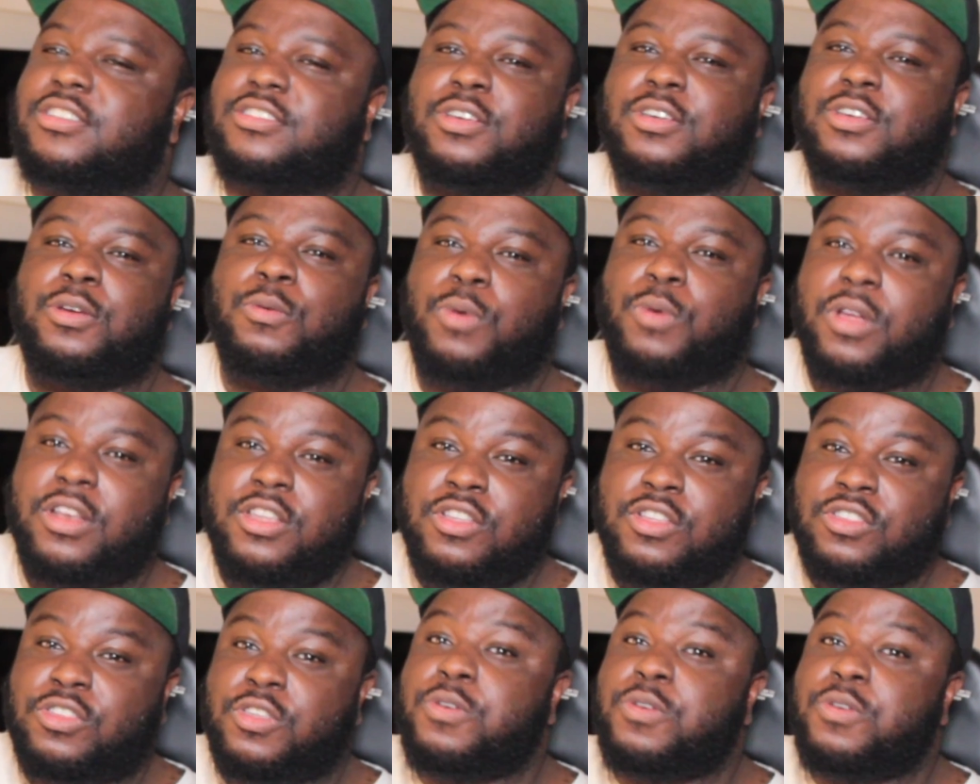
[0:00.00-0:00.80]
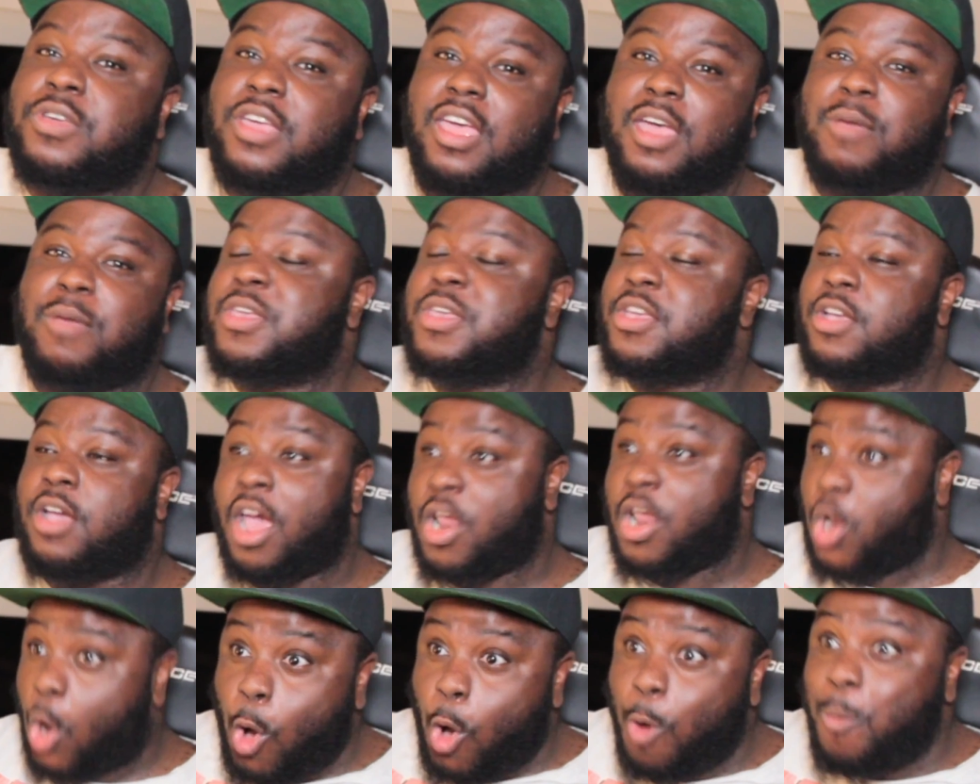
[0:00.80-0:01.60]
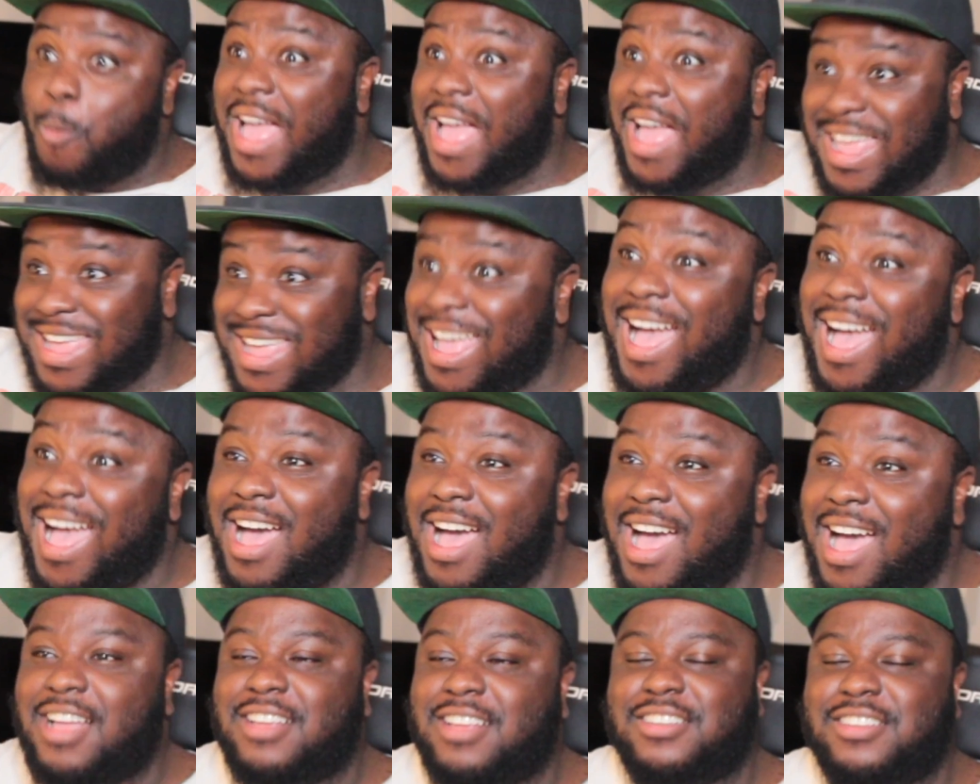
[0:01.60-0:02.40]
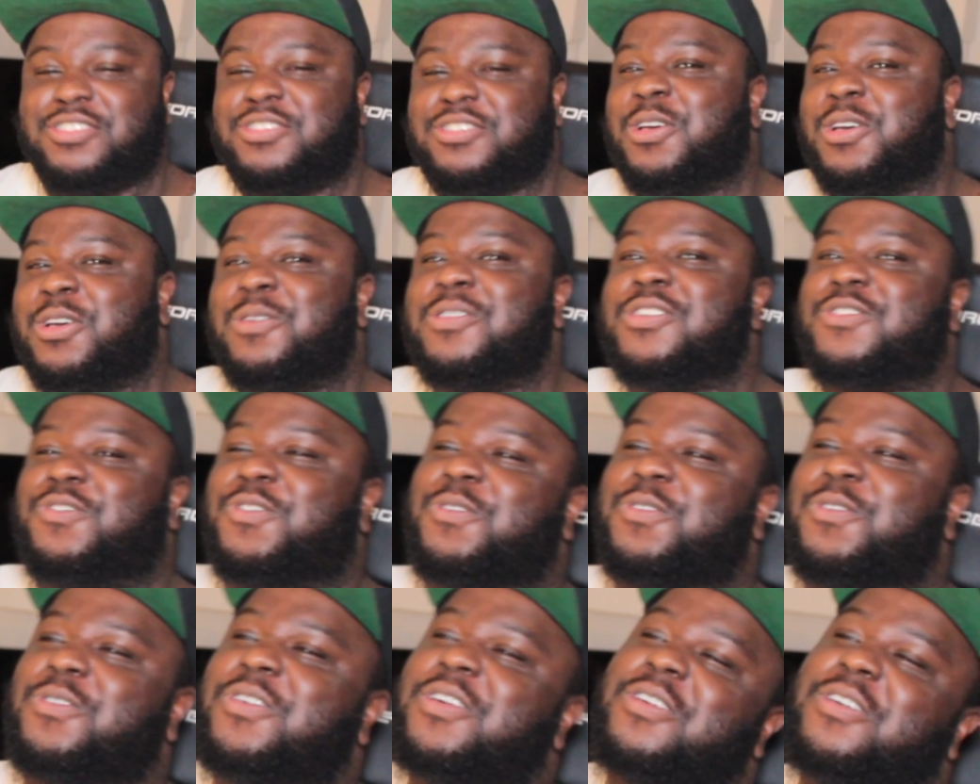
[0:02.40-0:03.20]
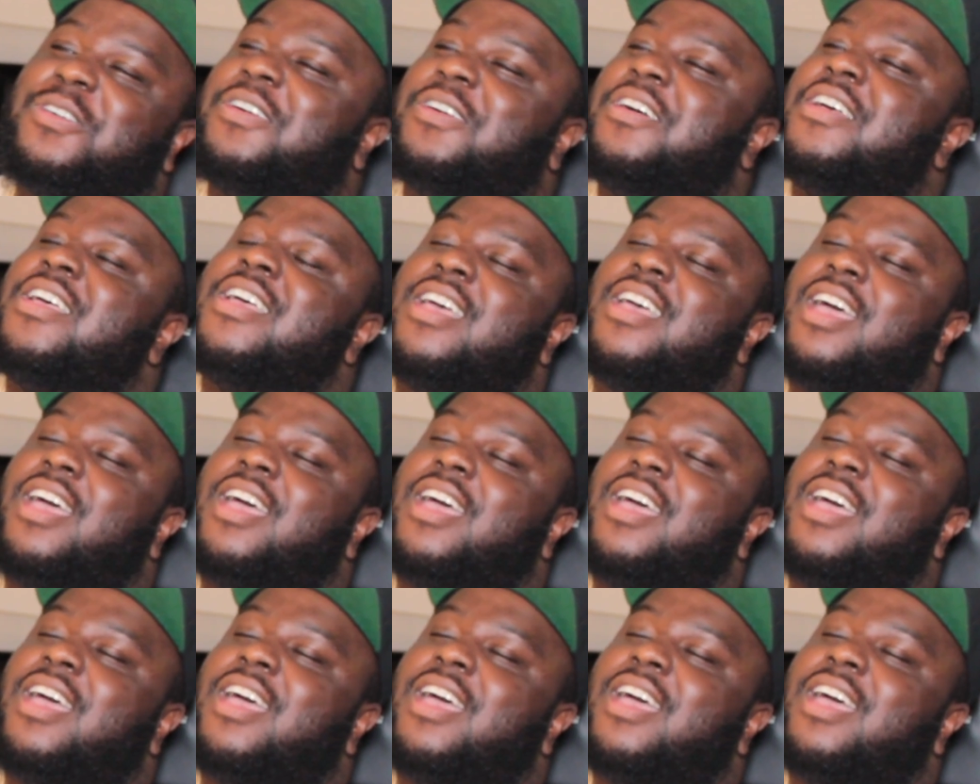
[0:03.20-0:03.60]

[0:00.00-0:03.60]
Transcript: So when you do get me going, oh my god, you know it's for real,